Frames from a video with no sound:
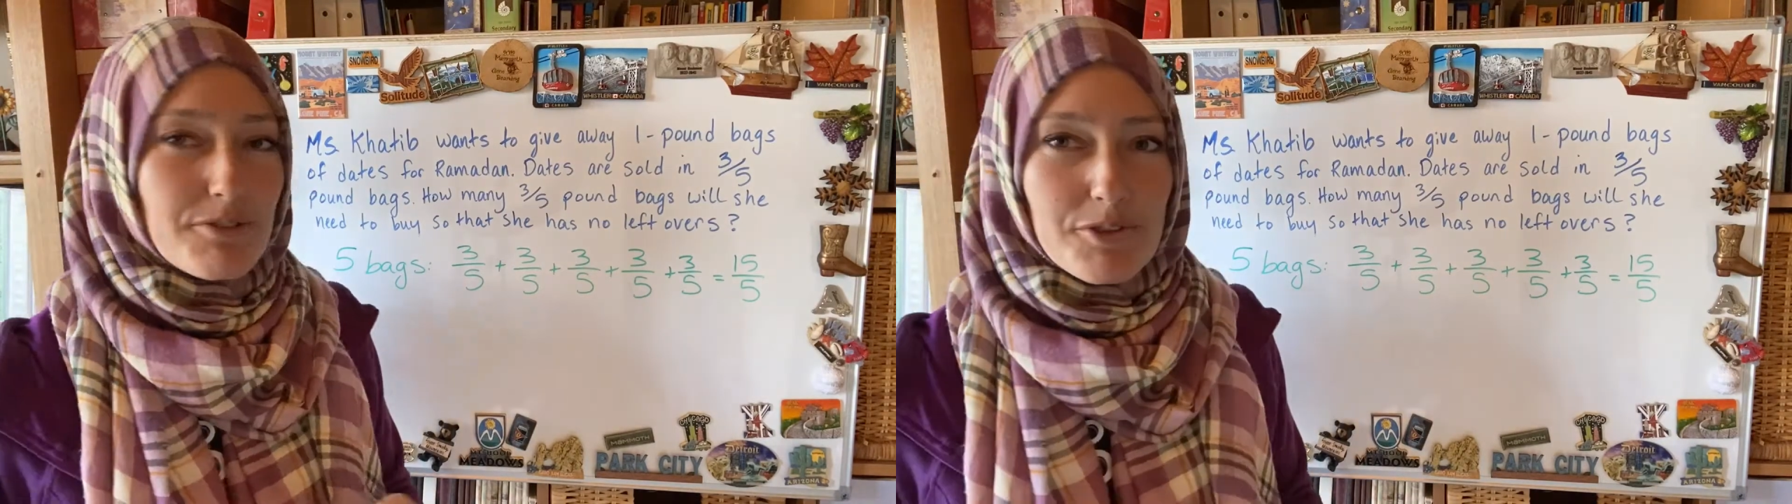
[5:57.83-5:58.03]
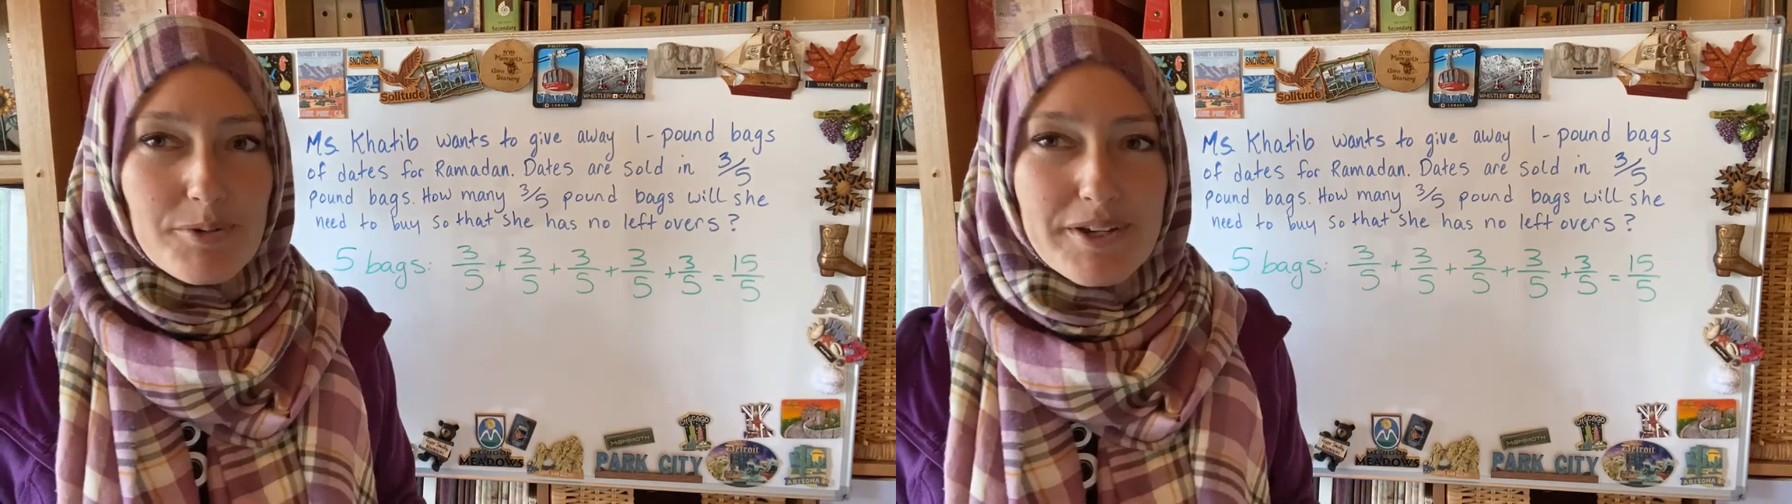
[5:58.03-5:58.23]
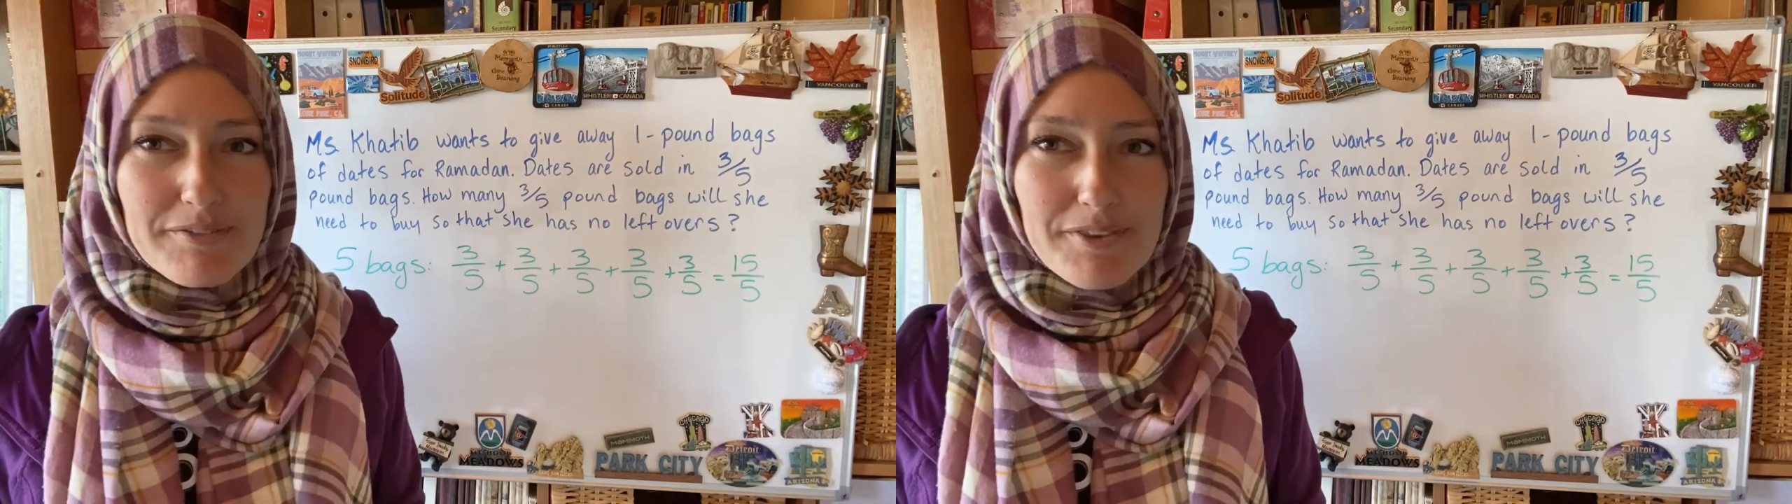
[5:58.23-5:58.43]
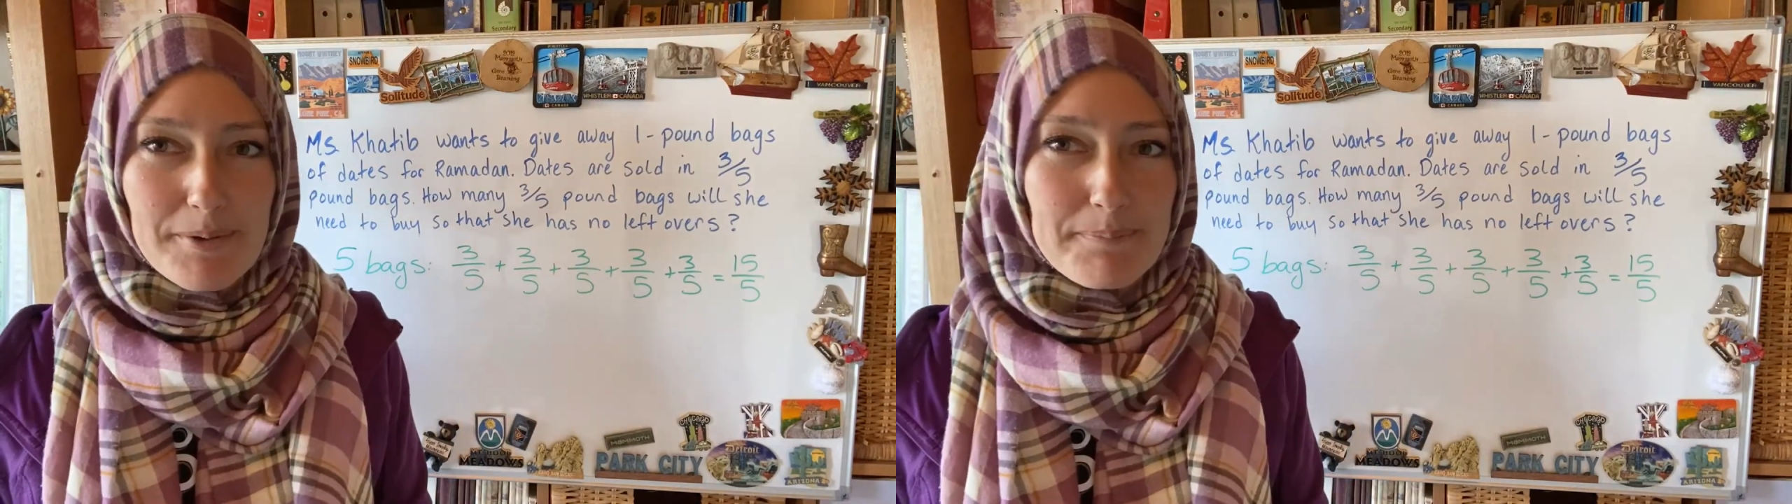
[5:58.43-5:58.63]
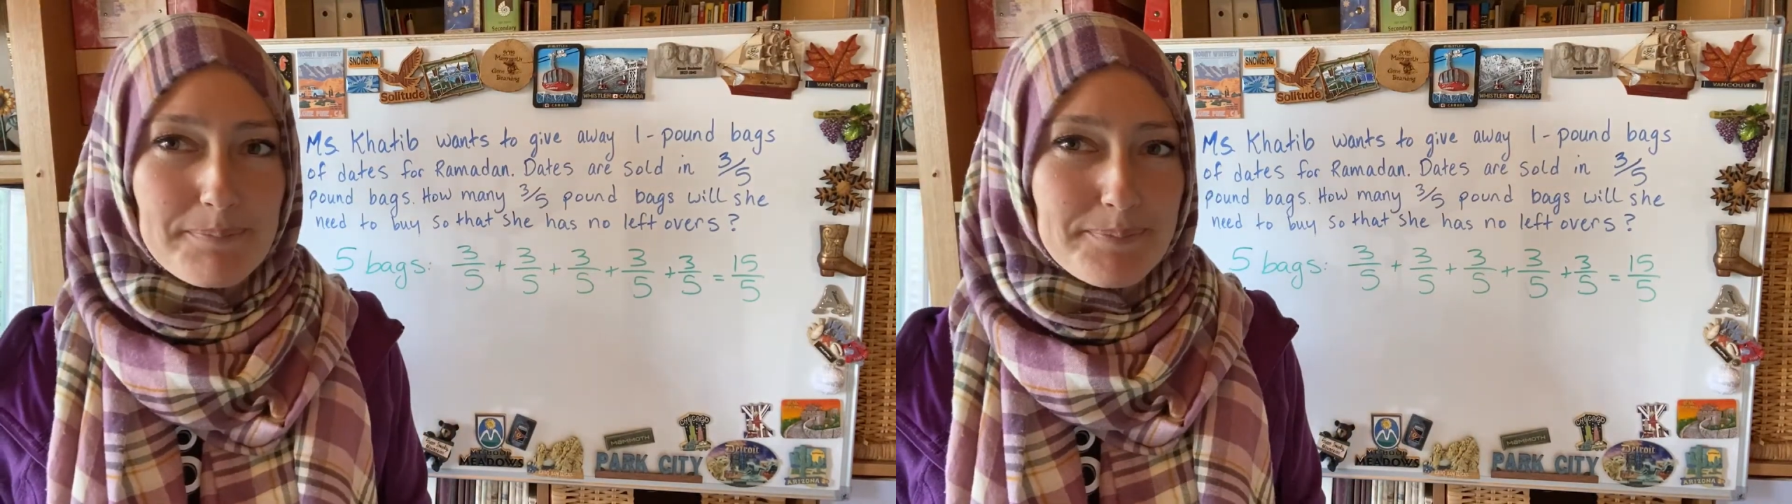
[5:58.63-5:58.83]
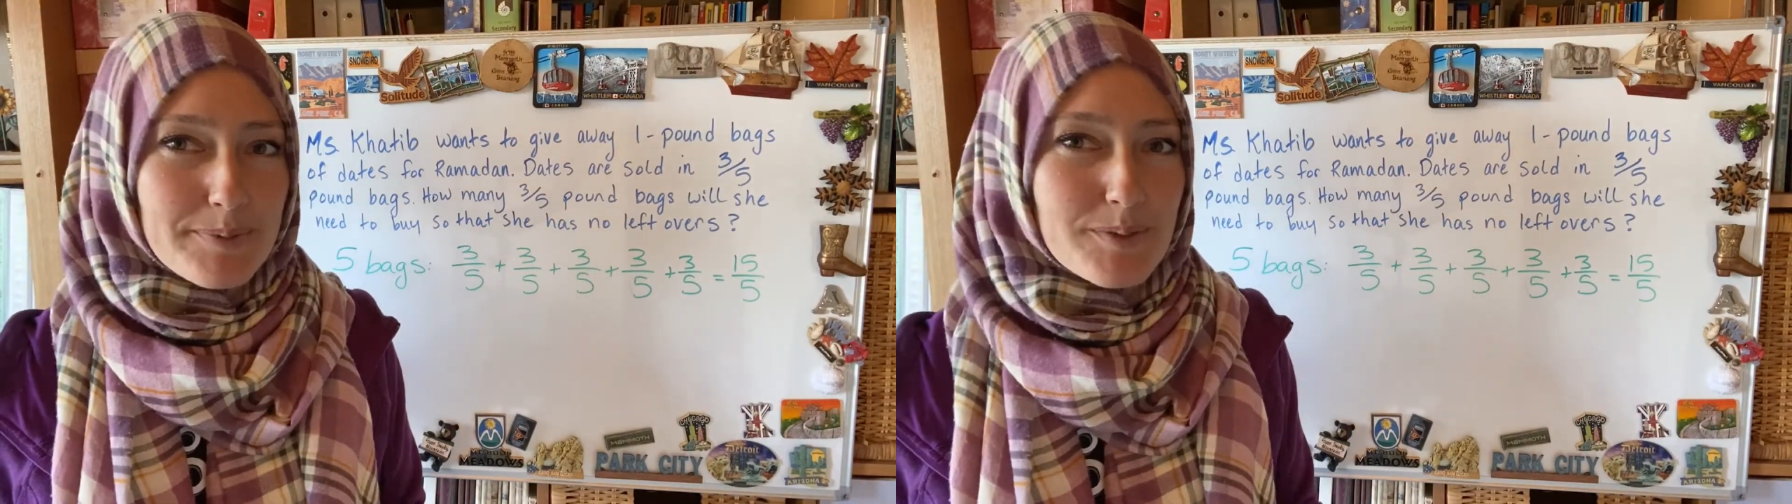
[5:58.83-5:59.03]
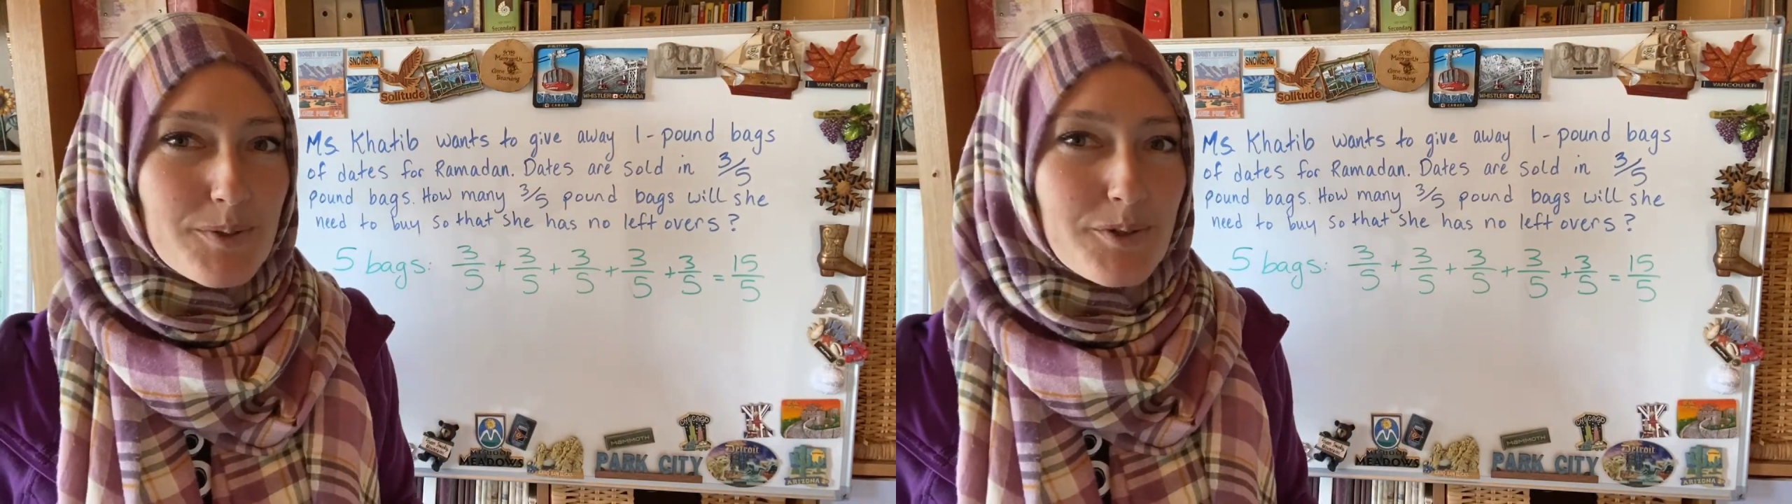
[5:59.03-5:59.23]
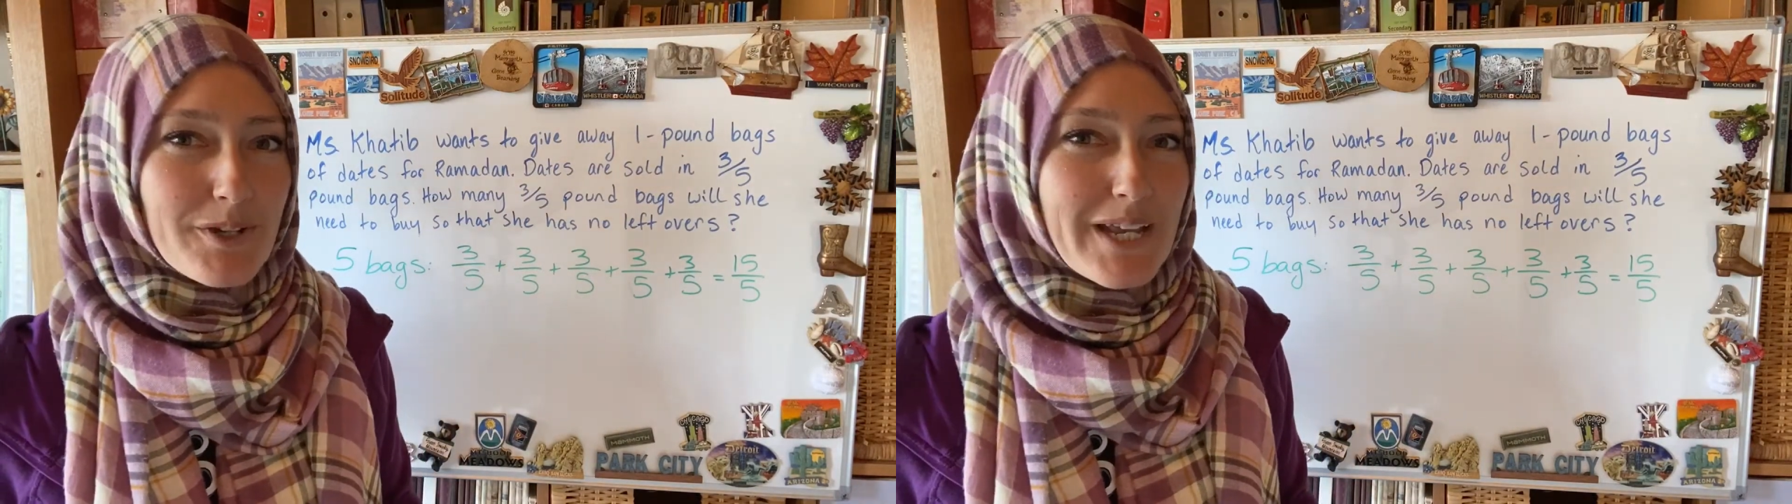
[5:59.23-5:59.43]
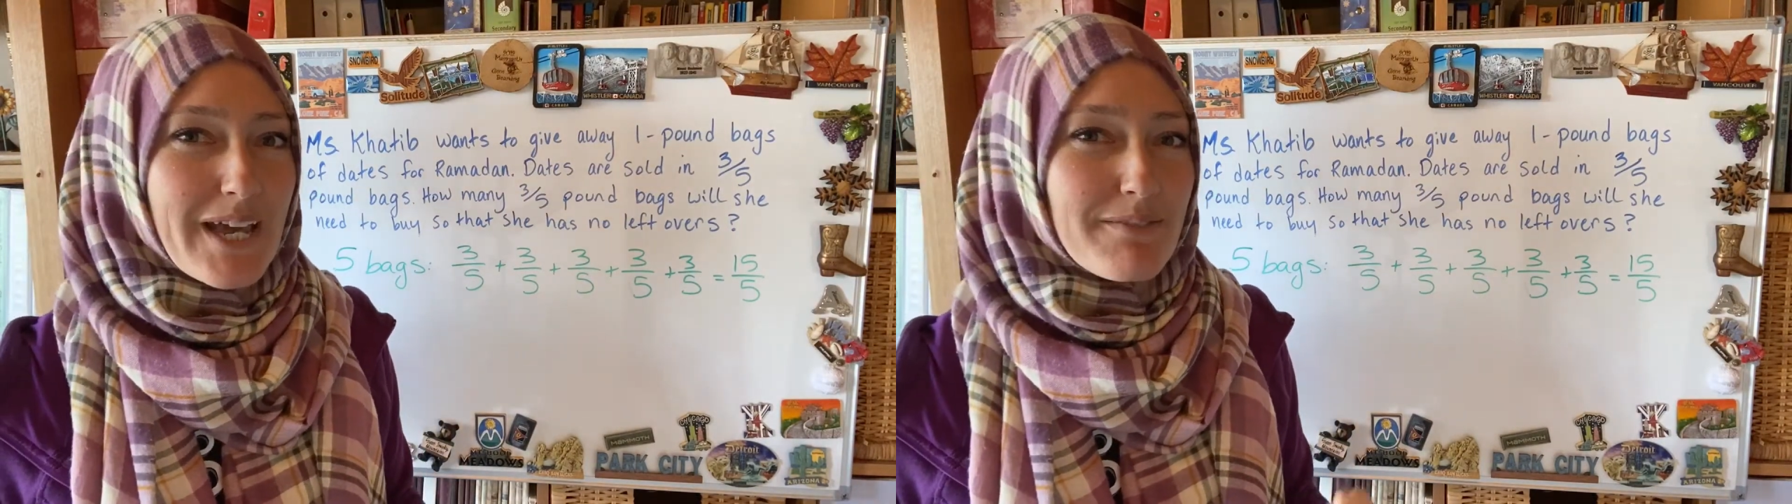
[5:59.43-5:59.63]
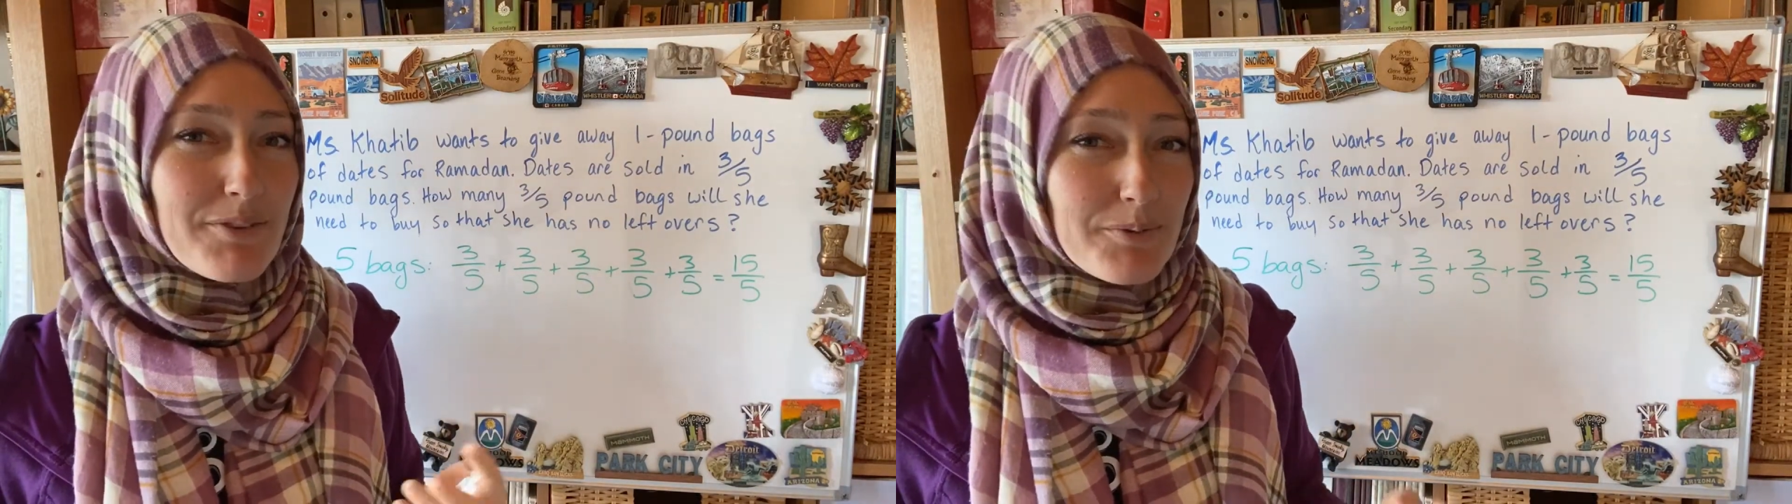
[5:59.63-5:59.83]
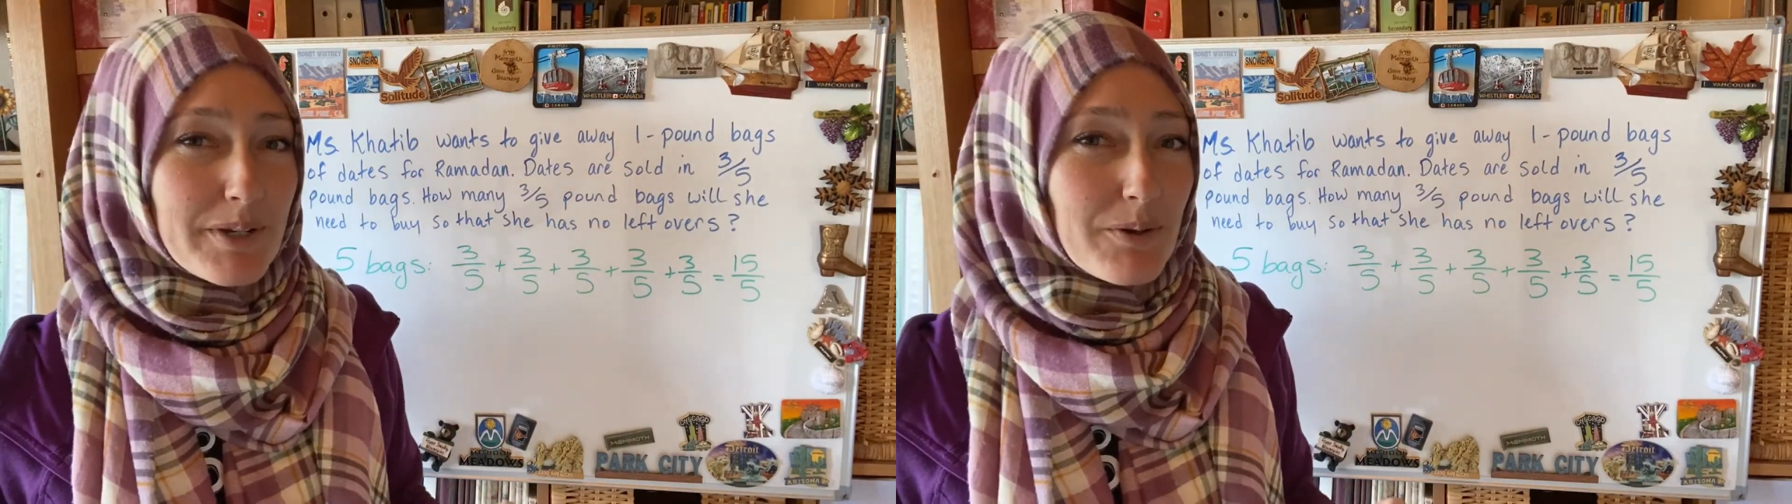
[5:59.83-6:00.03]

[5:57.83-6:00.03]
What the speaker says: 3 of them, so you're going to have 3